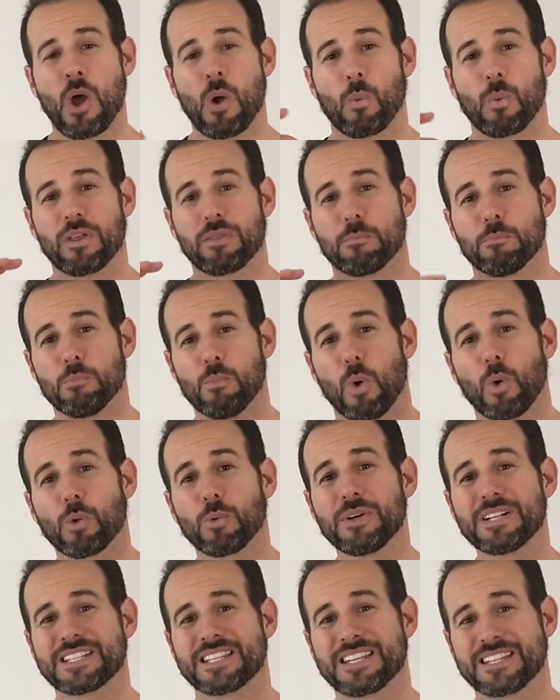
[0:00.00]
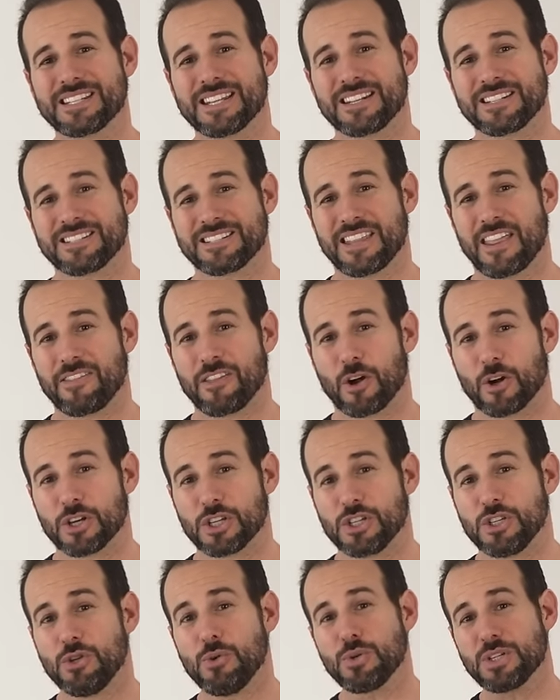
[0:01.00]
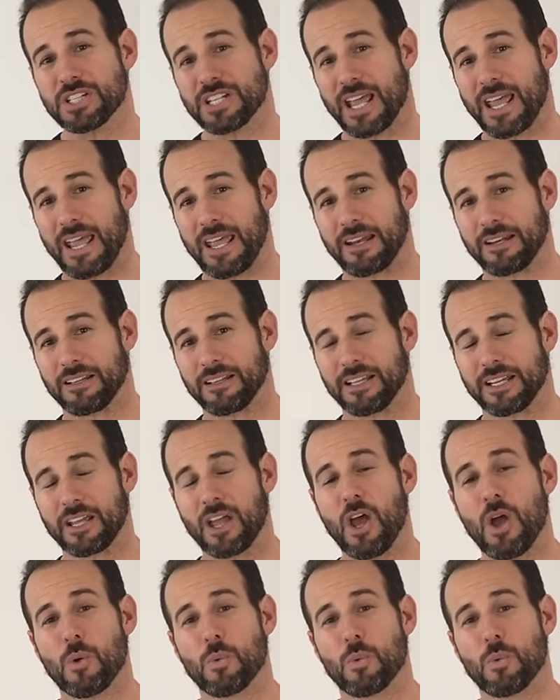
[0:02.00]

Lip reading: with more resistance than they're used to handling,